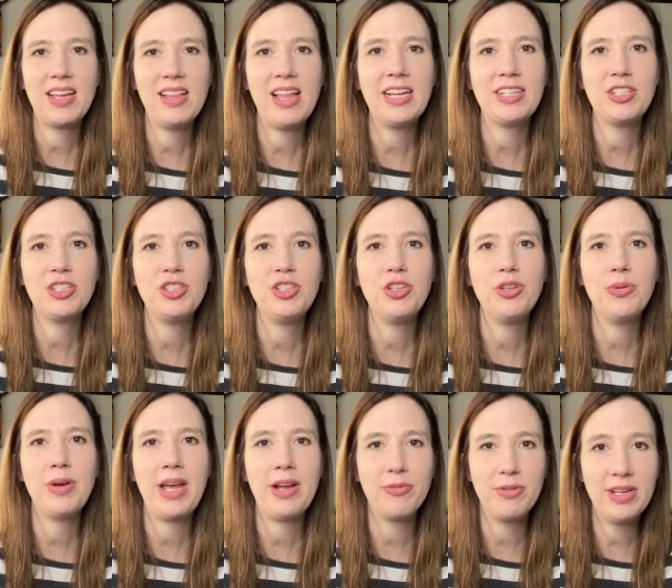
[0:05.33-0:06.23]
like to
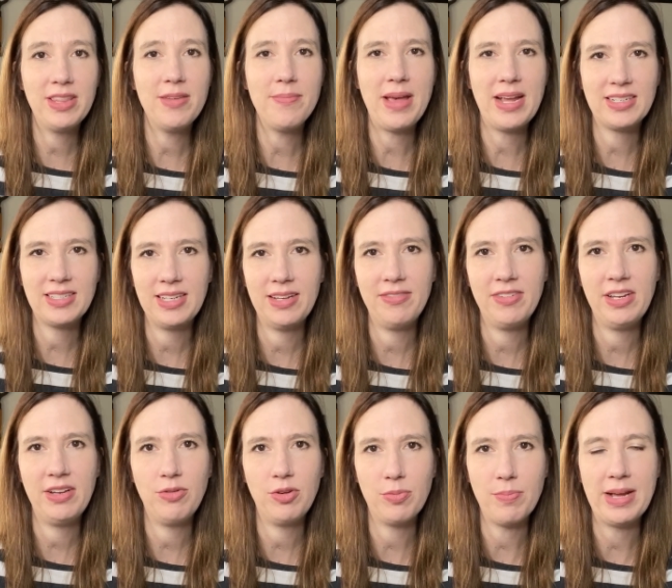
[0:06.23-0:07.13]
do a rhythm
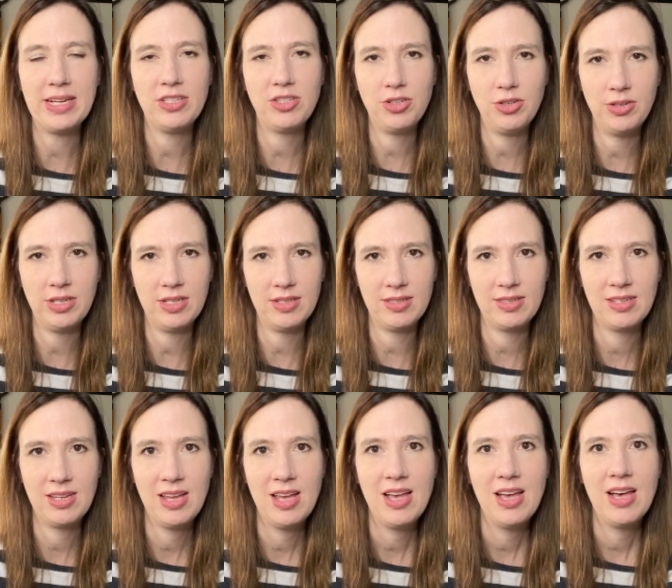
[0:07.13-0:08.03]
activity with my students.
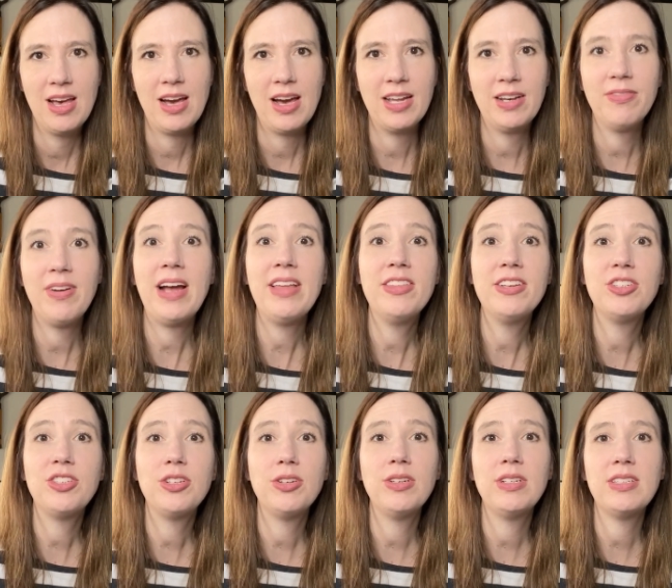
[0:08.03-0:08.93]
I divide the
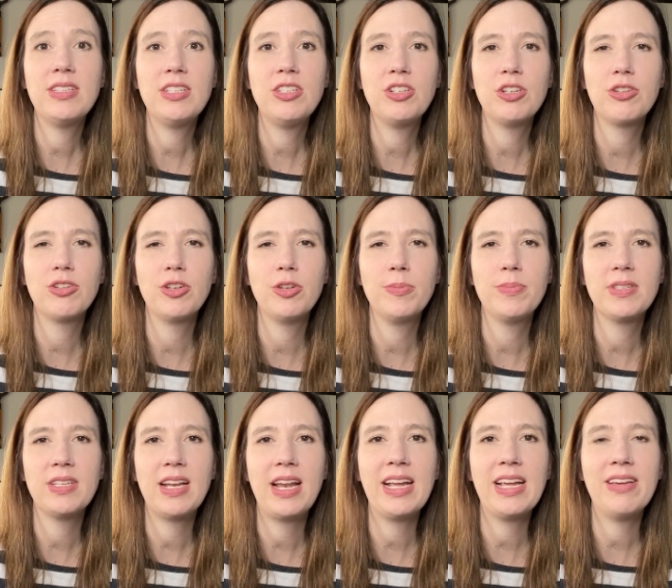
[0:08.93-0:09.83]
students into
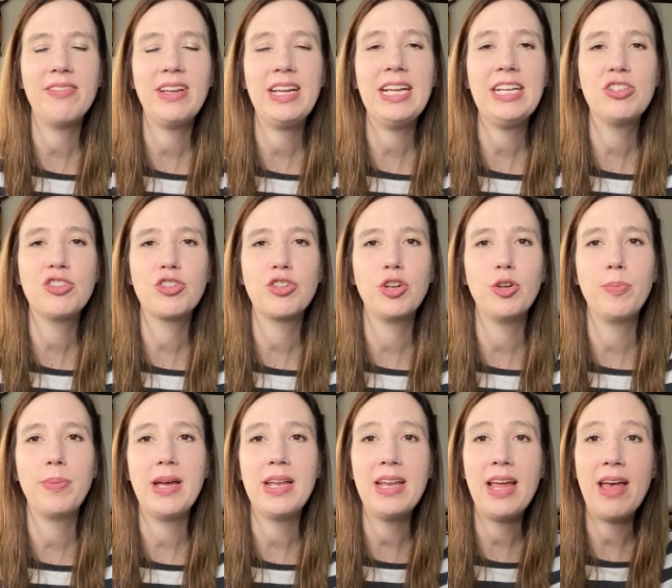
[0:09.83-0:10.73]
groups and I give each
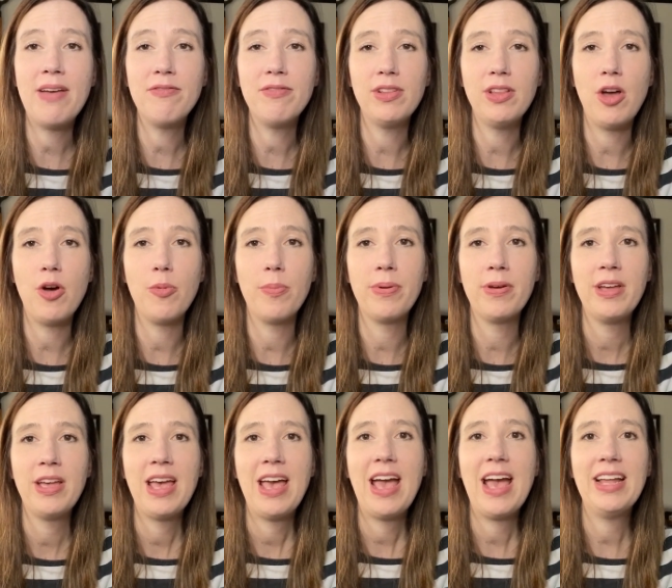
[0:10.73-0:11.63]
group an envelope.
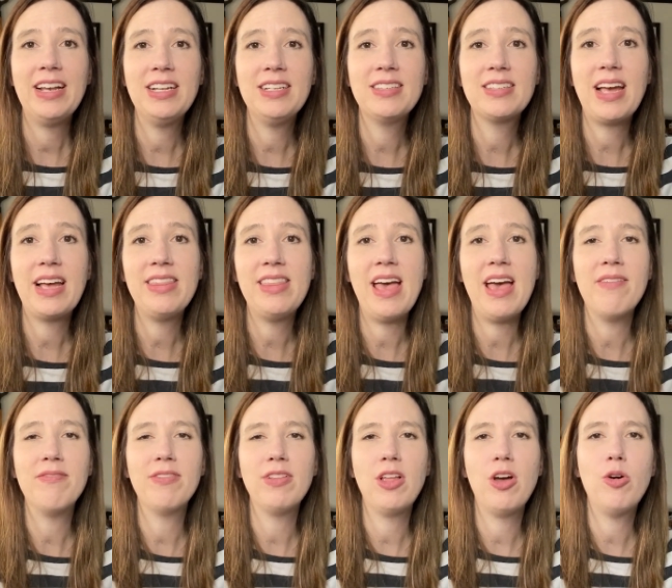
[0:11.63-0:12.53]
And inside the
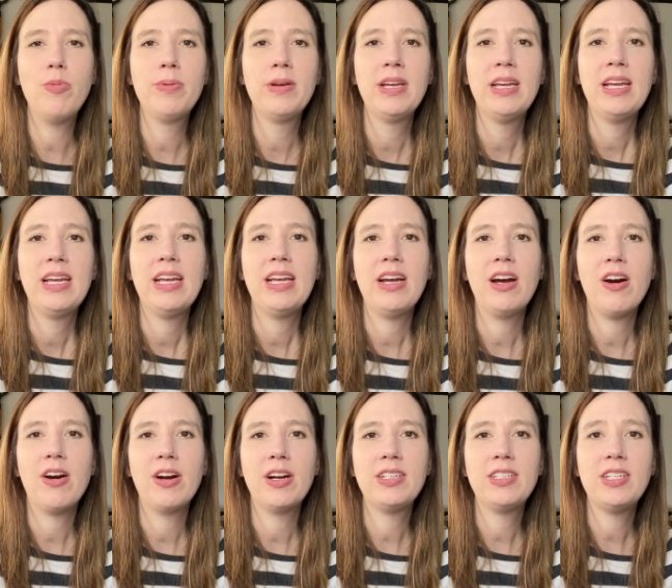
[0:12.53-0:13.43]
envelope
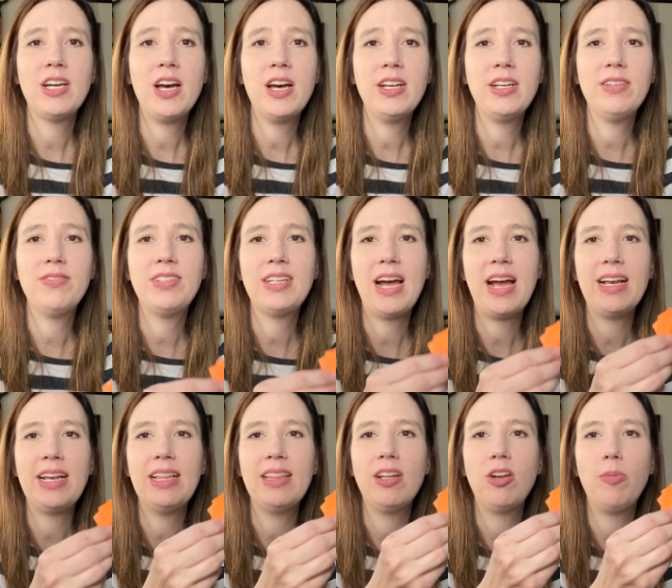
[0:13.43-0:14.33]
are a ton of
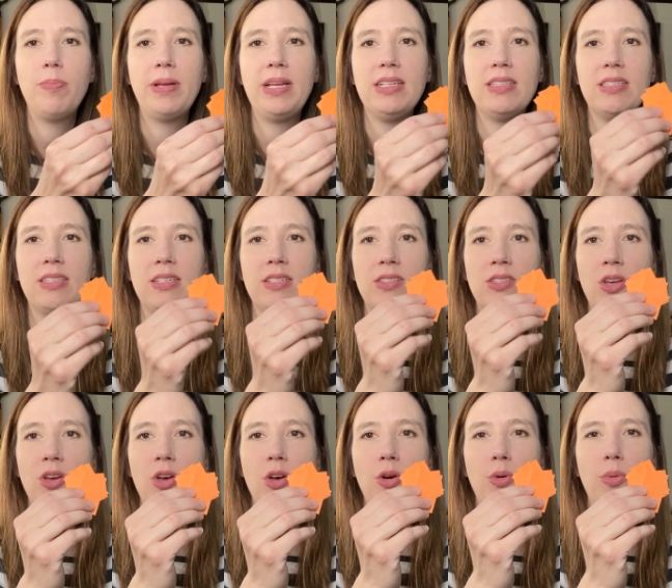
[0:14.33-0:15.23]
tiny little pieces
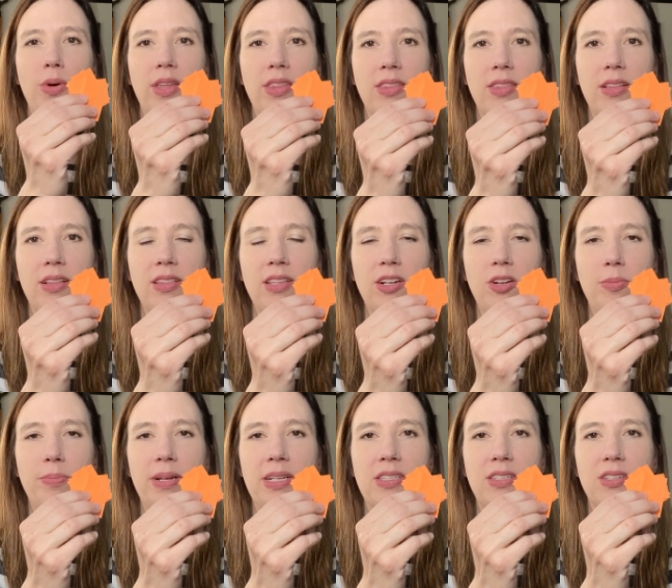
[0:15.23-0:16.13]
with
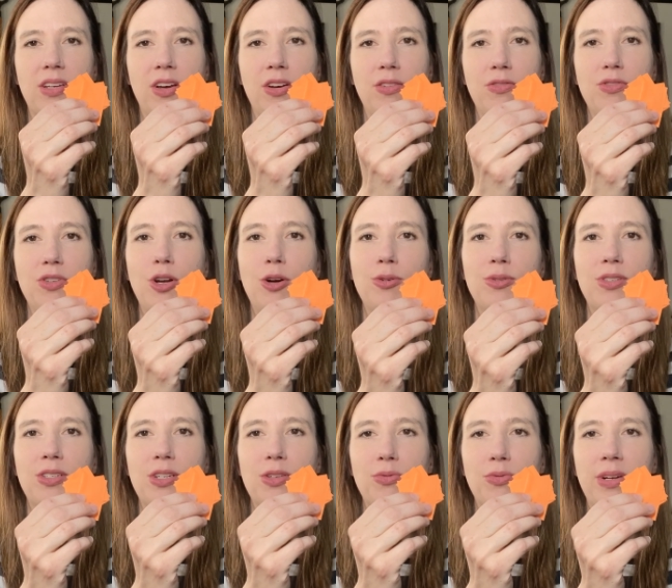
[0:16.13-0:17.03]
little bits of
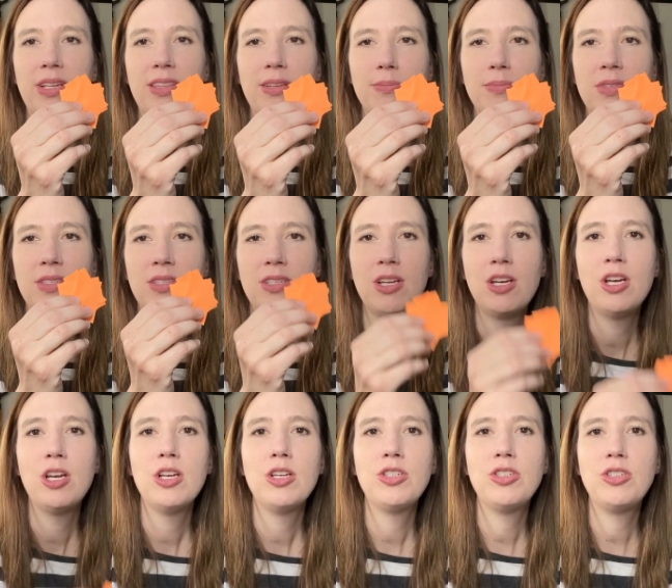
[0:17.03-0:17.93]
notes and rhythms.
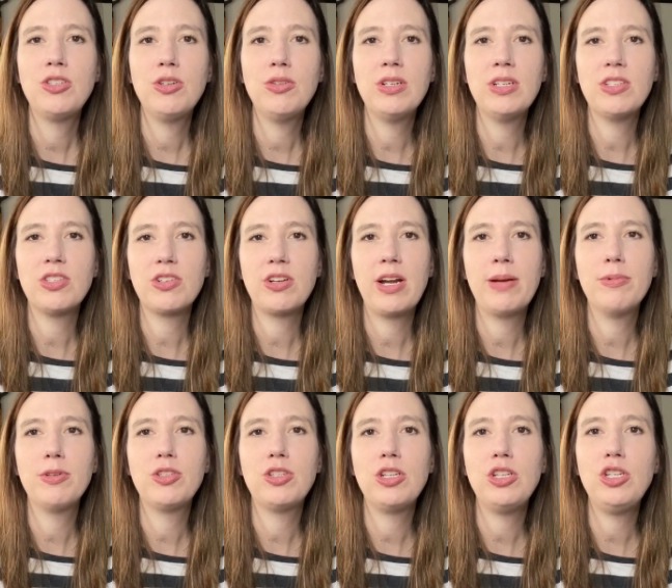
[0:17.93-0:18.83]
Students are
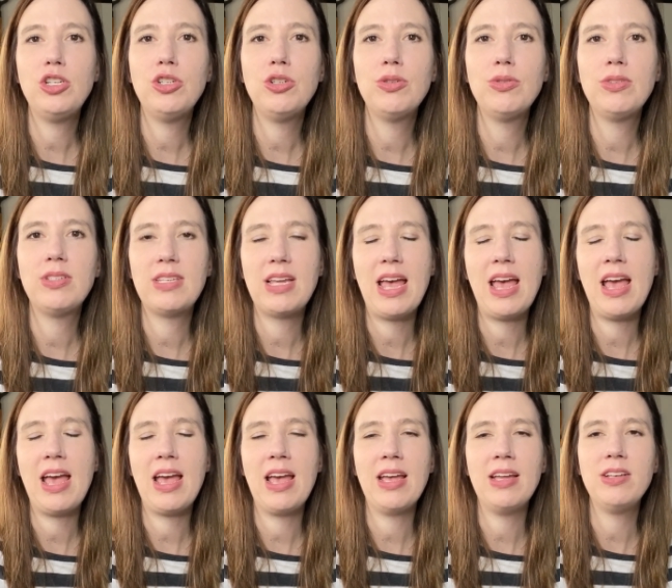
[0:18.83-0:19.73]
able to use
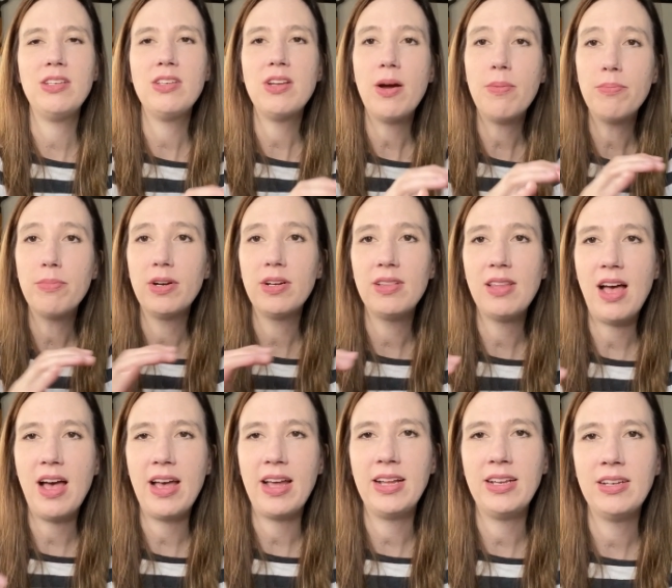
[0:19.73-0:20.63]
a number
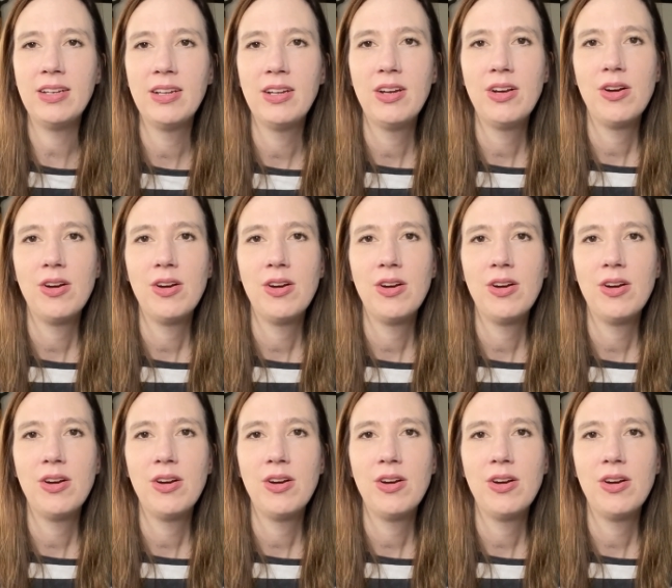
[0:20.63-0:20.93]
line